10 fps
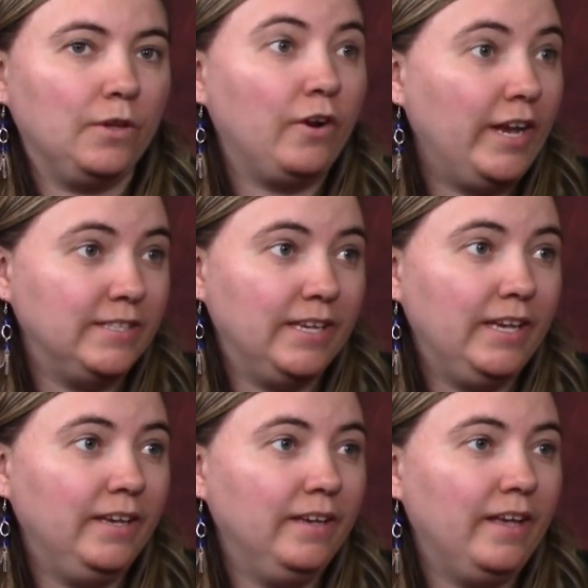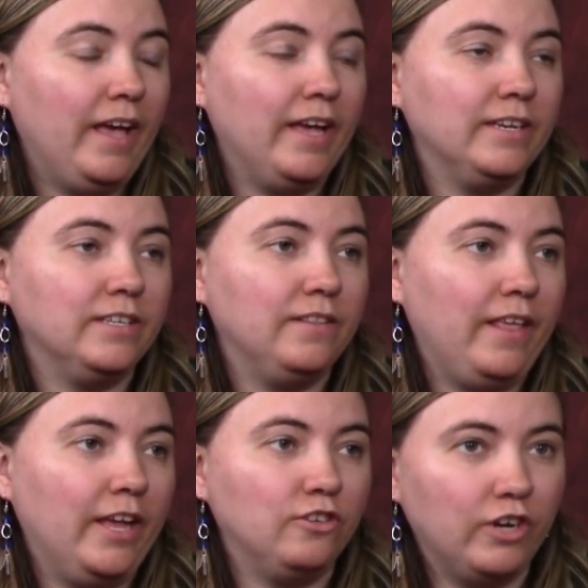crazy, and
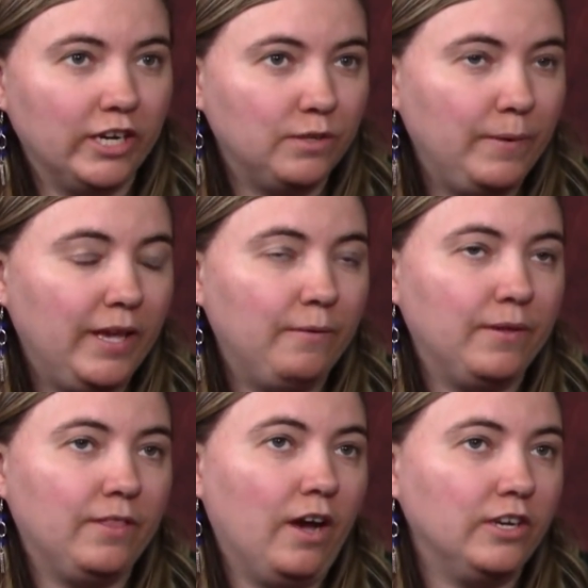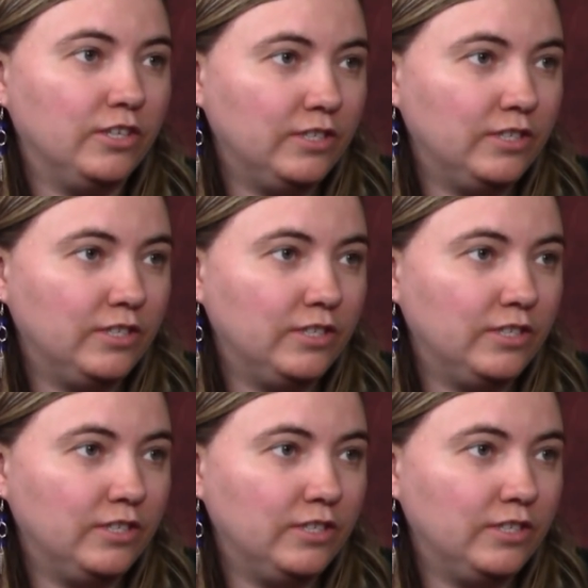they had drugged me with doctors